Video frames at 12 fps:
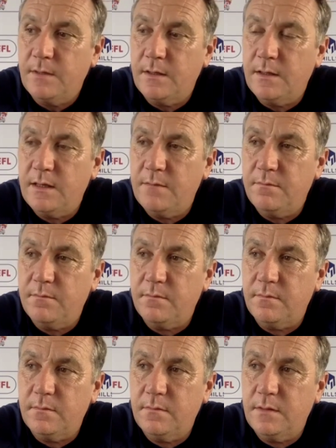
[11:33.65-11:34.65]

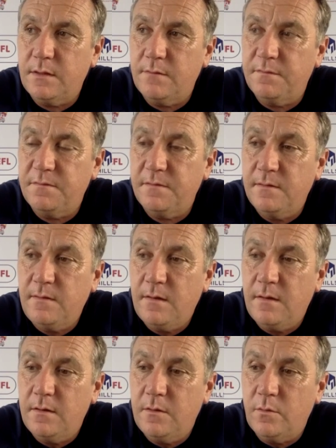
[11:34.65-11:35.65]
And if
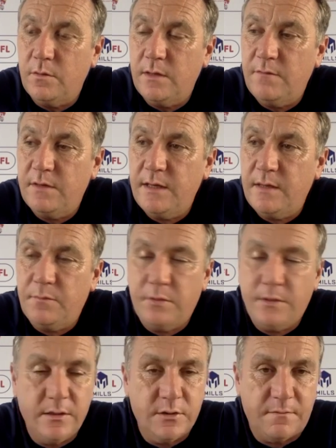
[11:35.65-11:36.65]
we ever get
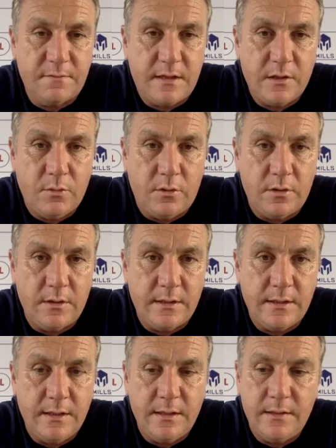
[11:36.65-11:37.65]
players of that quality
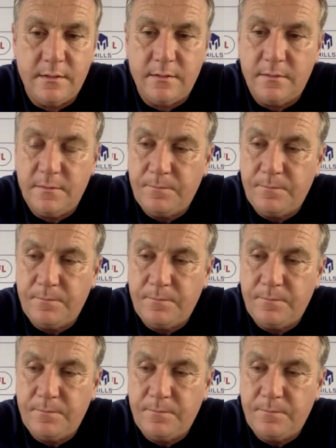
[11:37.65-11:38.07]
again